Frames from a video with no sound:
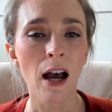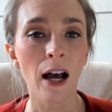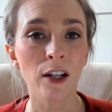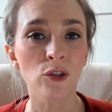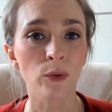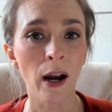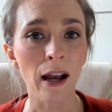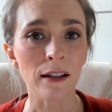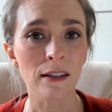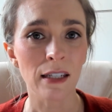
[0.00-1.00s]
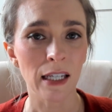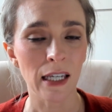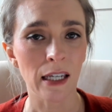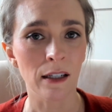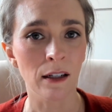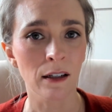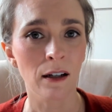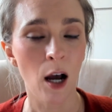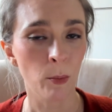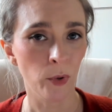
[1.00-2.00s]
addressed in
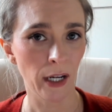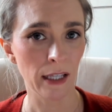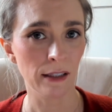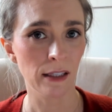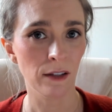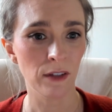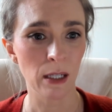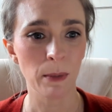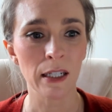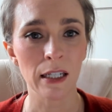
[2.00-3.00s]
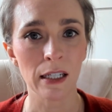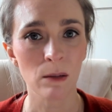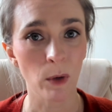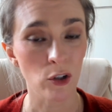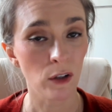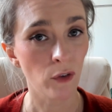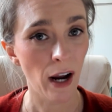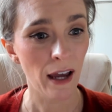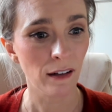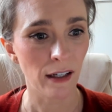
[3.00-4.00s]
comprehensive DBT, especially for
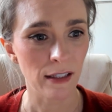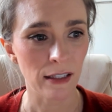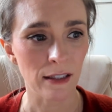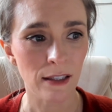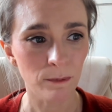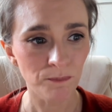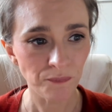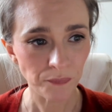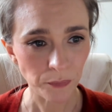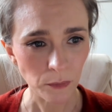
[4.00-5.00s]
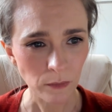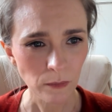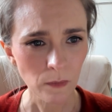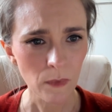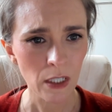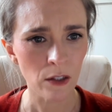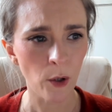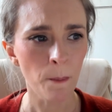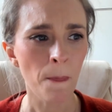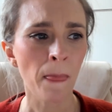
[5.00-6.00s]
adolescents.
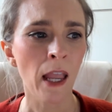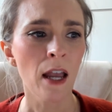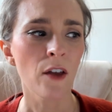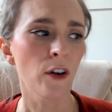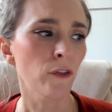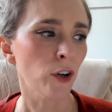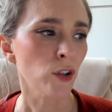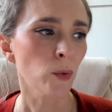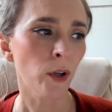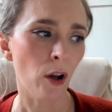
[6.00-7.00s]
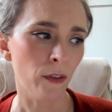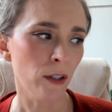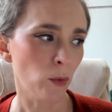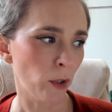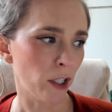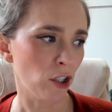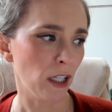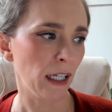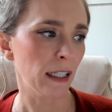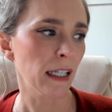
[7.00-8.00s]
So, the first one on this
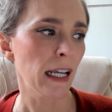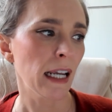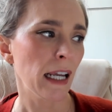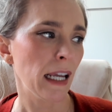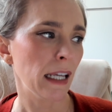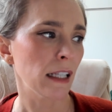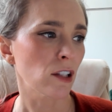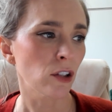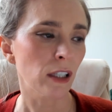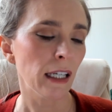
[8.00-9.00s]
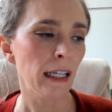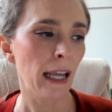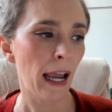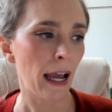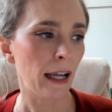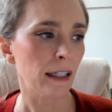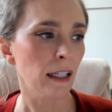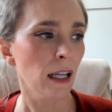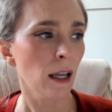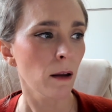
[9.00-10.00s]
worksheet is looking at
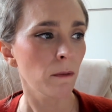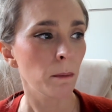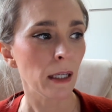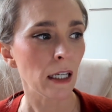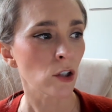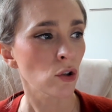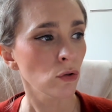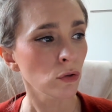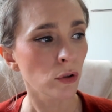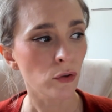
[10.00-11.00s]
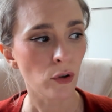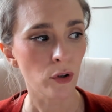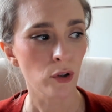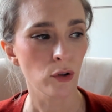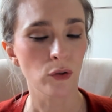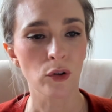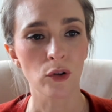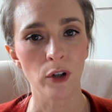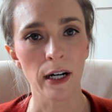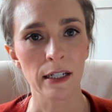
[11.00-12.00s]
being too loose or too
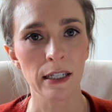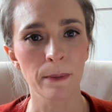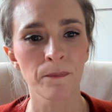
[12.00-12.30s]
strict.